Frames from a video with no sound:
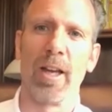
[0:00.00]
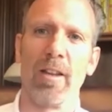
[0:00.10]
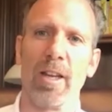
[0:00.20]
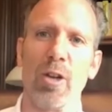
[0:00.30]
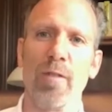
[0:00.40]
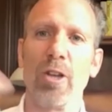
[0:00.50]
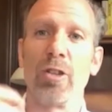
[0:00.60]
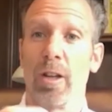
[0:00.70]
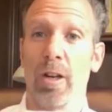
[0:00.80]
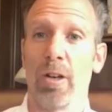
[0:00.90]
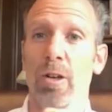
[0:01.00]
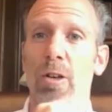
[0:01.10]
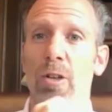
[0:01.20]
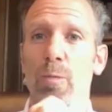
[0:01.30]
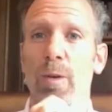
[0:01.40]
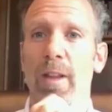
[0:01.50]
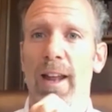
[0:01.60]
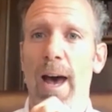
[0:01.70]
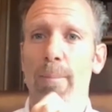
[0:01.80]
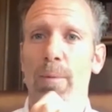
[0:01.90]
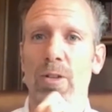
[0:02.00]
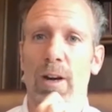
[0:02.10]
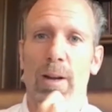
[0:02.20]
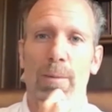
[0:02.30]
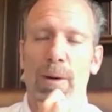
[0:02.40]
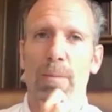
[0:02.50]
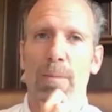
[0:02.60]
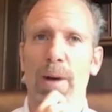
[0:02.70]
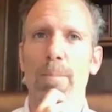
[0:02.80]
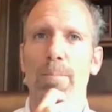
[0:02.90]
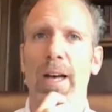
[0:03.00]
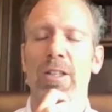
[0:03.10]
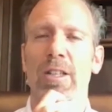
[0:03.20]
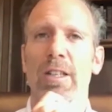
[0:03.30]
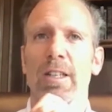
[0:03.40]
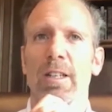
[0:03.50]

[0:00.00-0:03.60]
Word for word: and the innovation that occurs when that happens right i mean my, my best